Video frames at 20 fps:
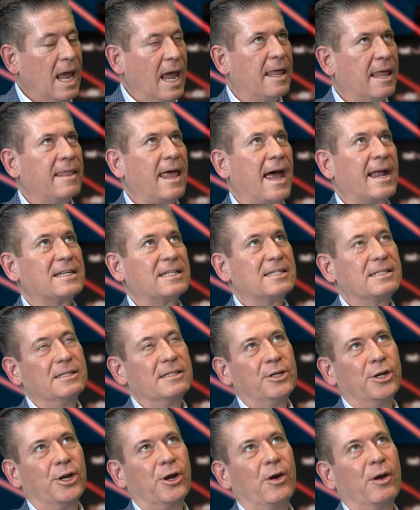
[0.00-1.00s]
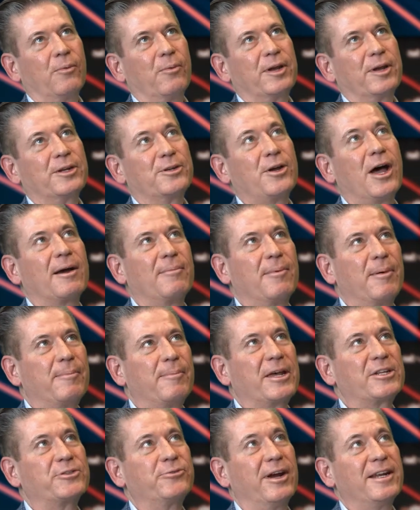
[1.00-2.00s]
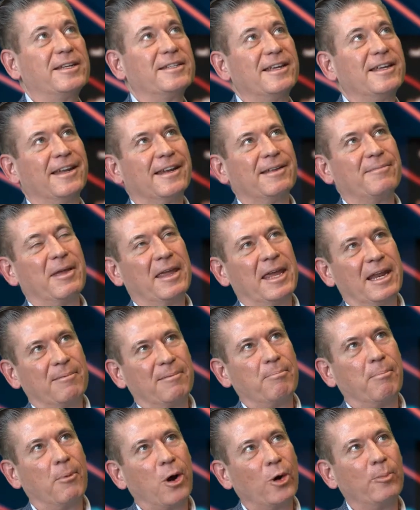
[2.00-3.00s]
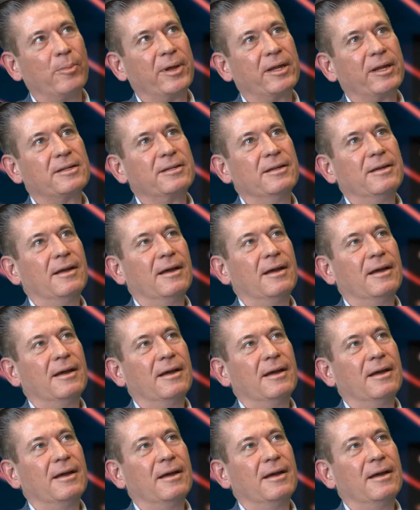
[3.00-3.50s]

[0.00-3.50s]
And that's, and we could talk about best rates in a moment,